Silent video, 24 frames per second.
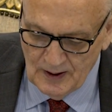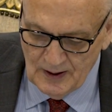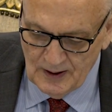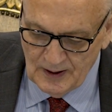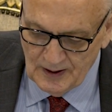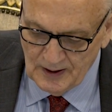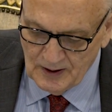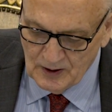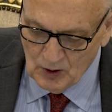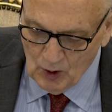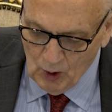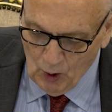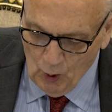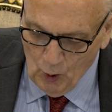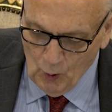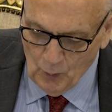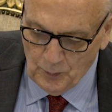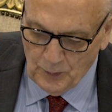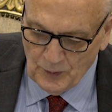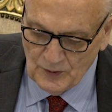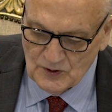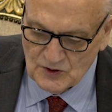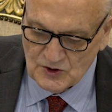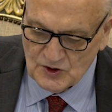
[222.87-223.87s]
It
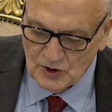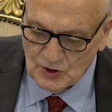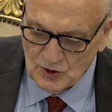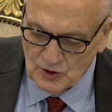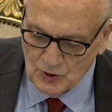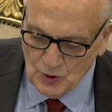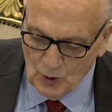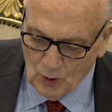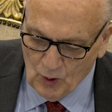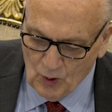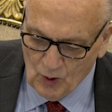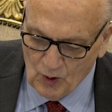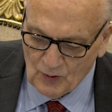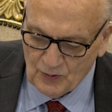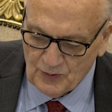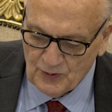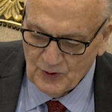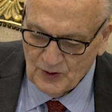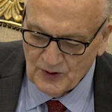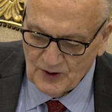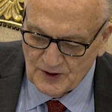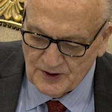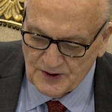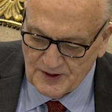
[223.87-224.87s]
opens a door
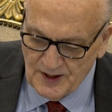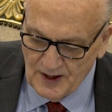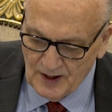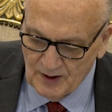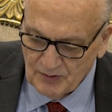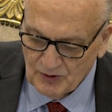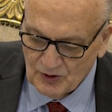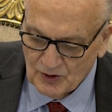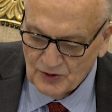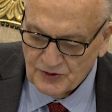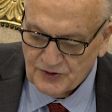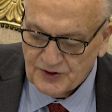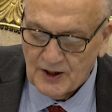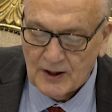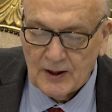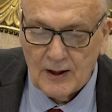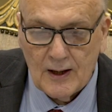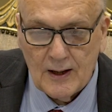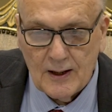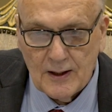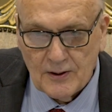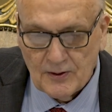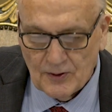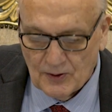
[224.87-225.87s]
for the devil to
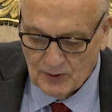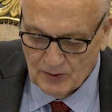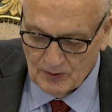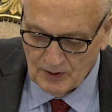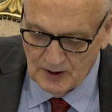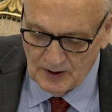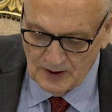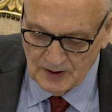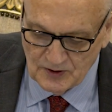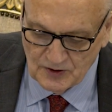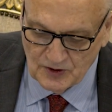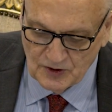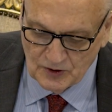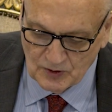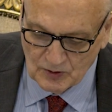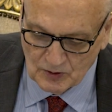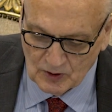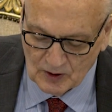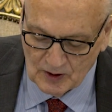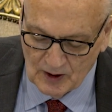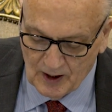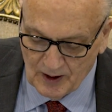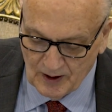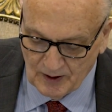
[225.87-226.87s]
enter into
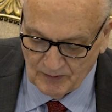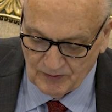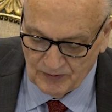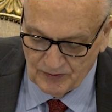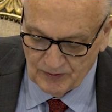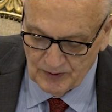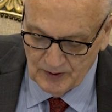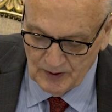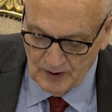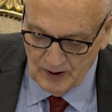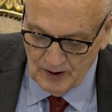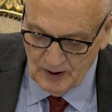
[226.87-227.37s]
your life.